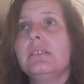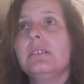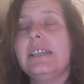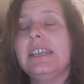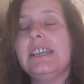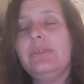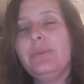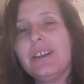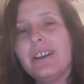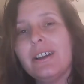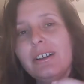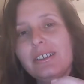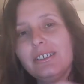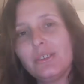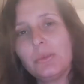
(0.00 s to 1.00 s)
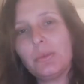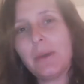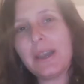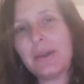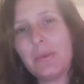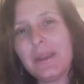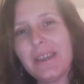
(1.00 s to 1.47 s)
in regards to
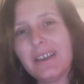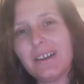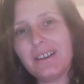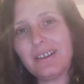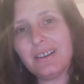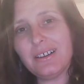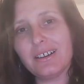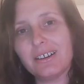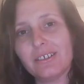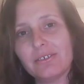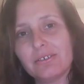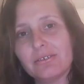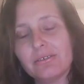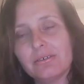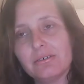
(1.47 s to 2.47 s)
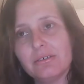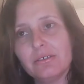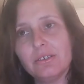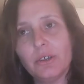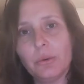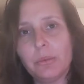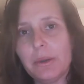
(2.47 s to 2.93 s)
where we are
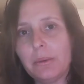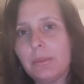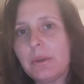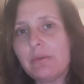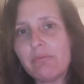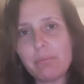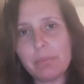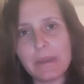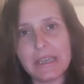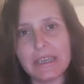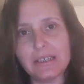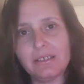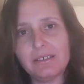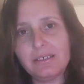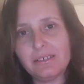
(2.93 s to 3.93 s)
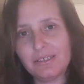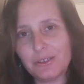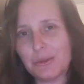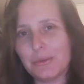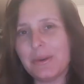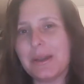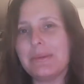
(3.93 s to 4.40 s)
not where we've been
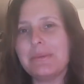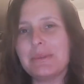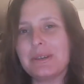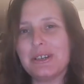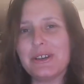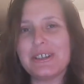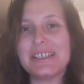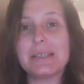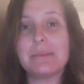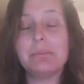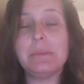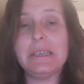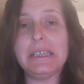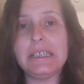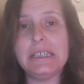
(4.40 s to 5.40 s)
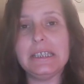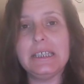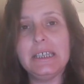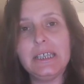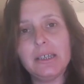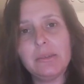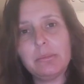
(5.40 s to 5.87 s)
or where we would like to be,
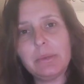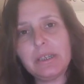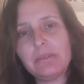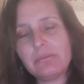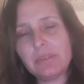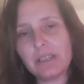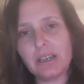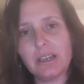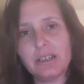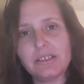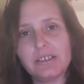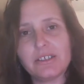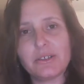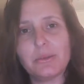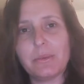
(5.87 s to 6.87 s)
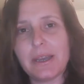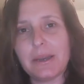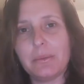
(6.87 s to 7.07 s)
but in regards to where